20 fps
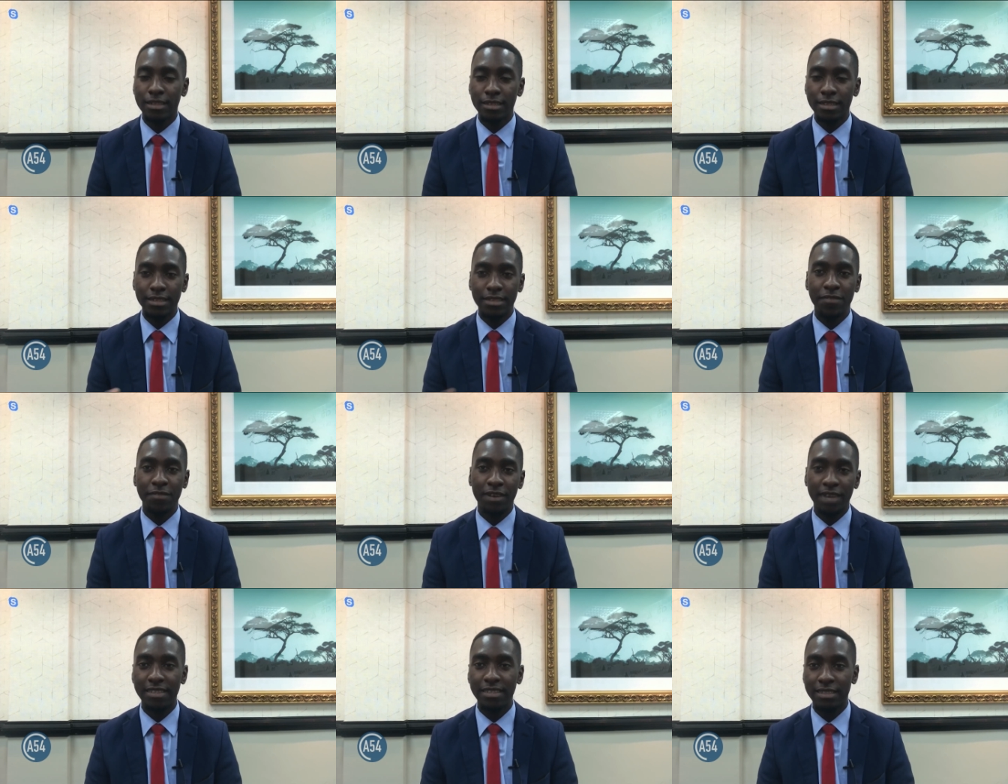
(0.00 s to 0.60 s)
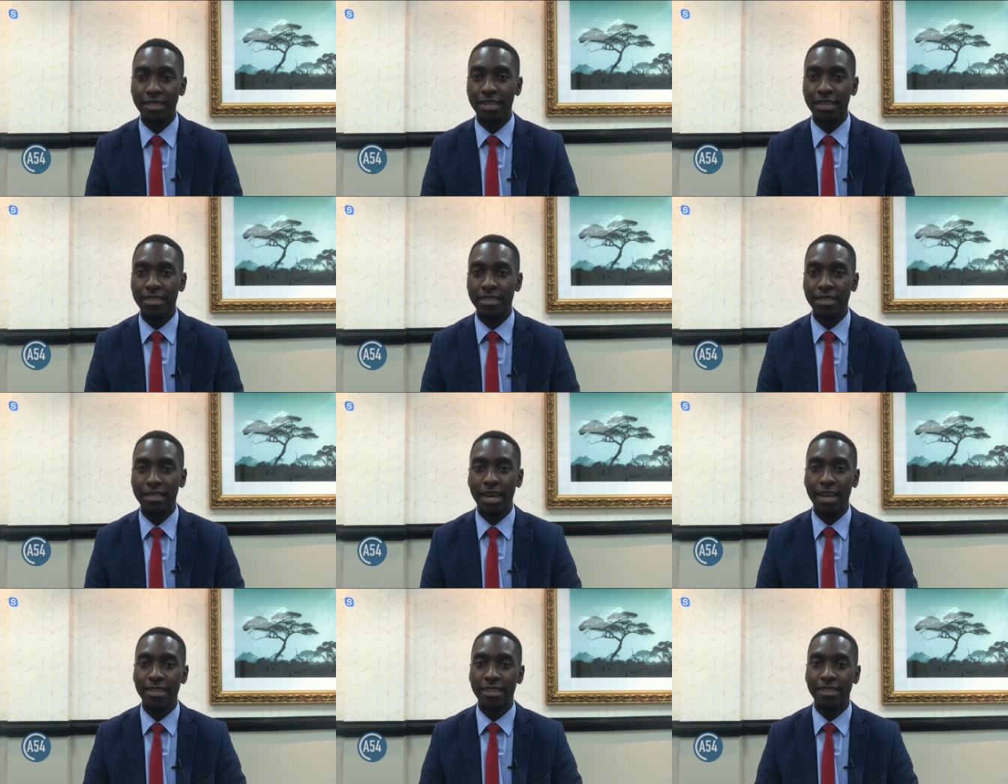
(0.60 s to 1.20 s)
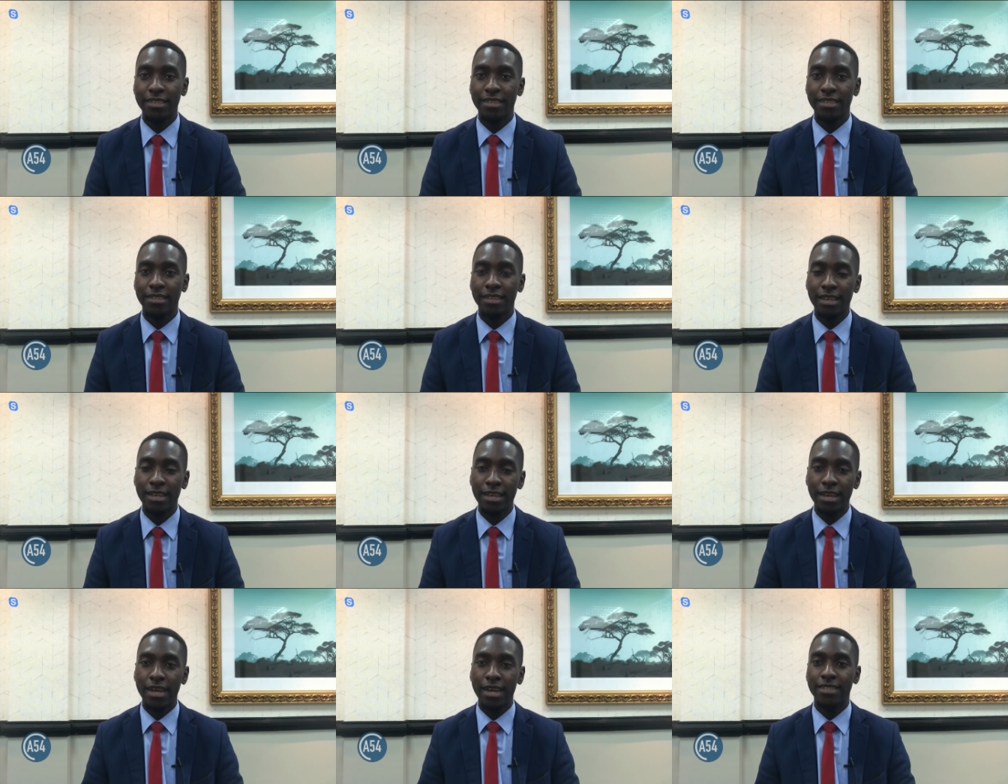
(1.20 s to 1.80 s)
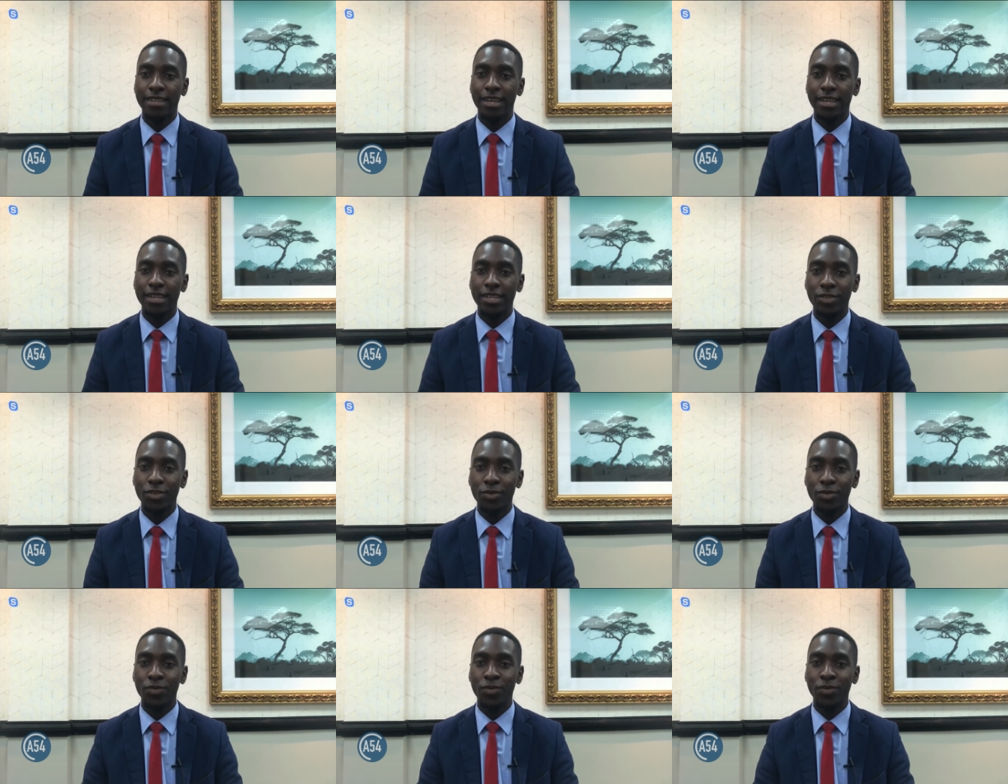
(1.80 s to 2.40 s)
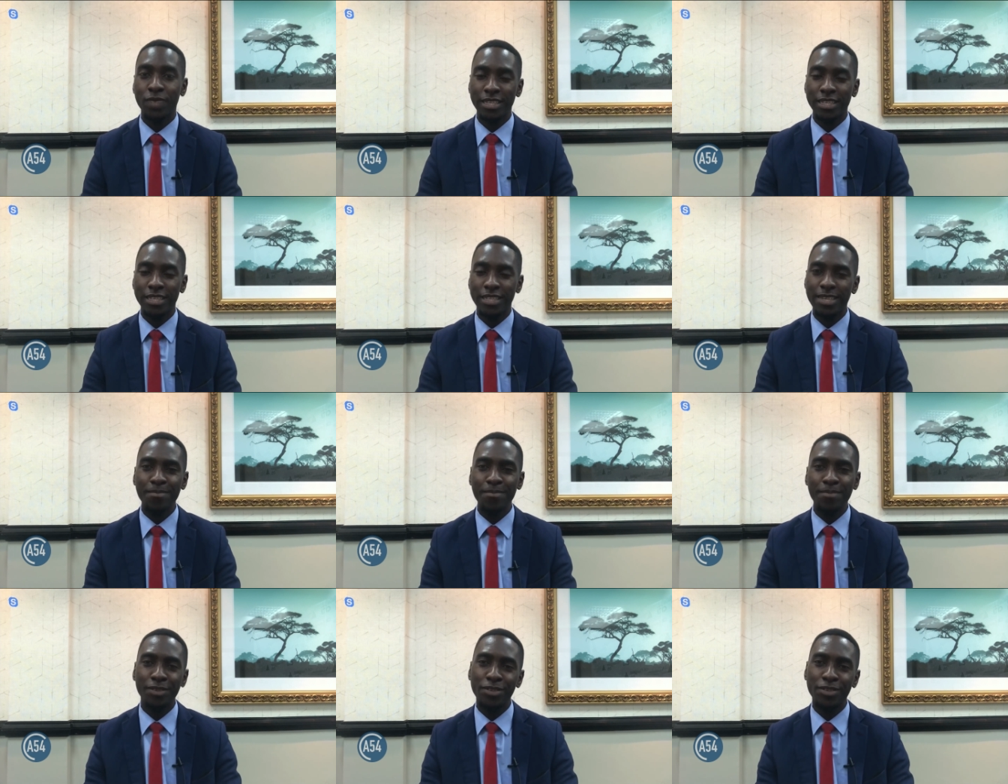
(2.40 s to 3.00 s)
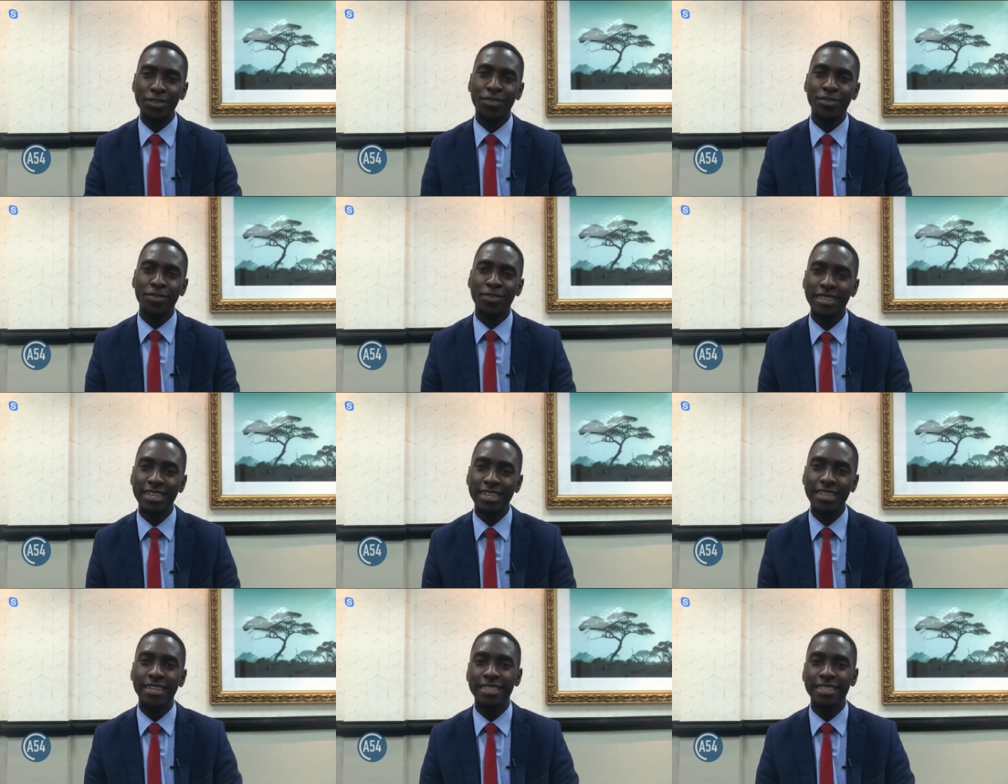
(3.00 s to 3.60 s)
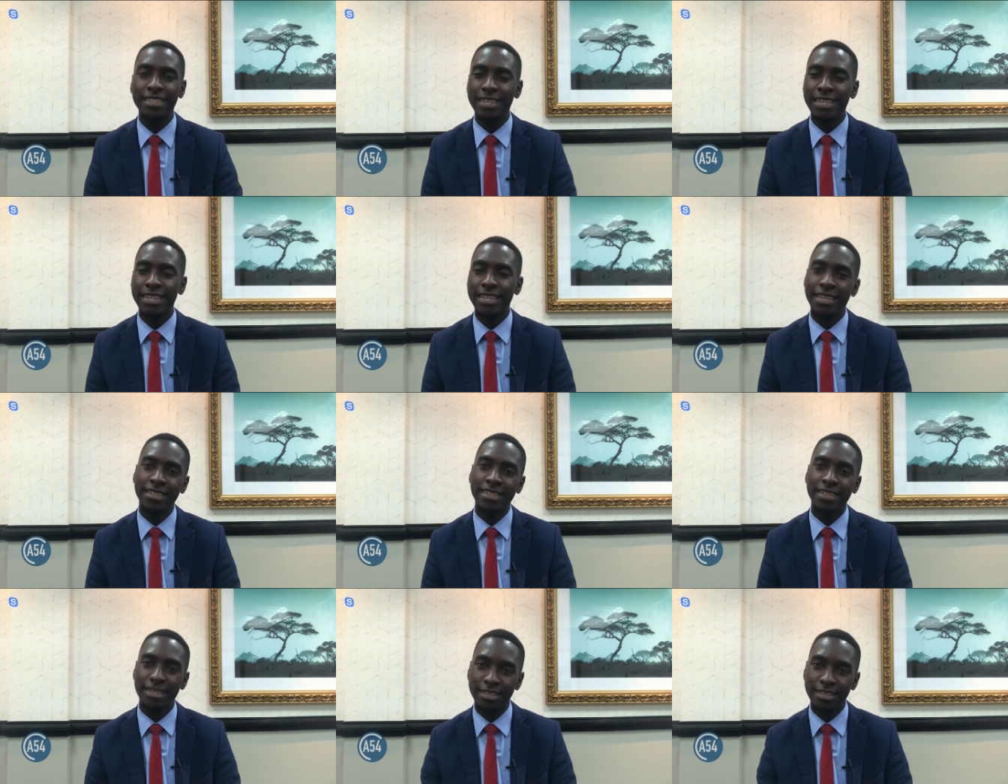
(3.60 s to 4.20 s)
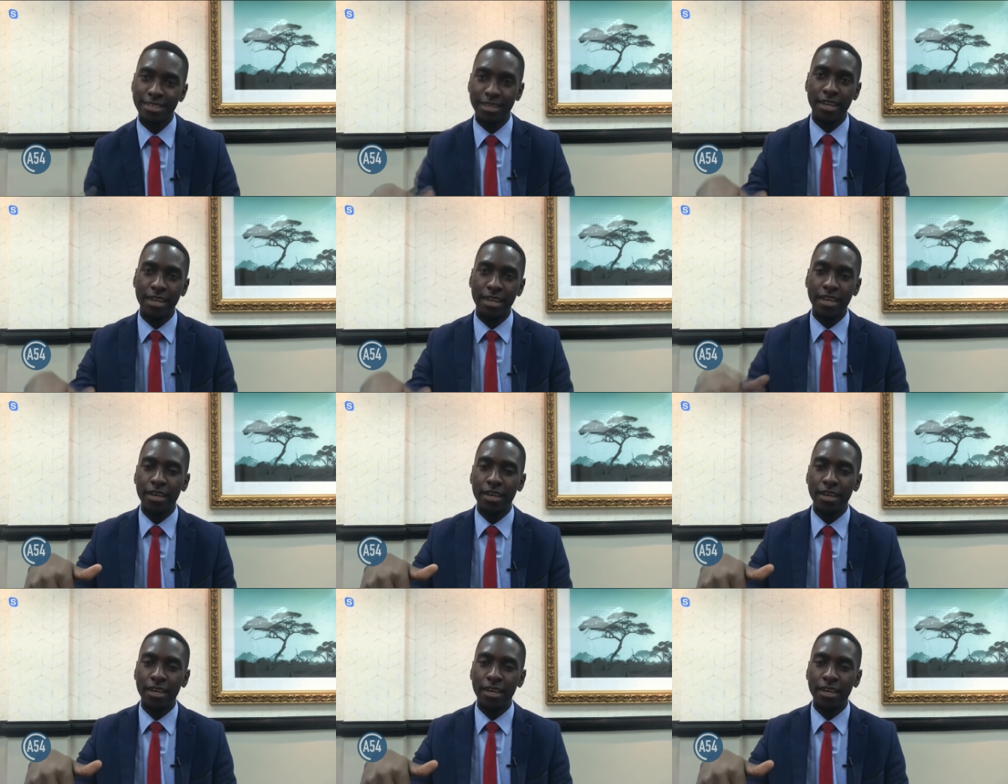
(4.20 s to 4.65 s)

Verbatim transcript: device that has attached to a simple screen that they can just